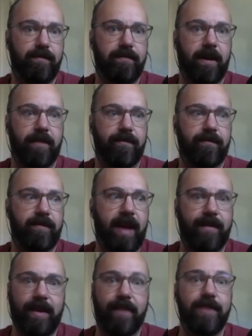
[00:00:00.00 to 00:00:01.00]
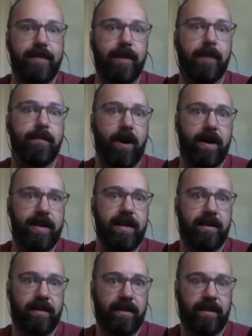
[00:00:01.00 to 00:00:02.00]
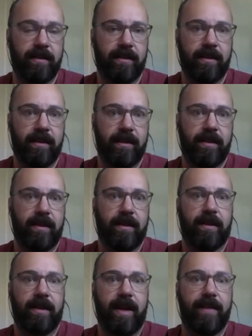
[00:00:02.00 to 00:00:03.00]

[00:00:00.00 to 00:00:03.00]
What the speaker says: of having a female body. And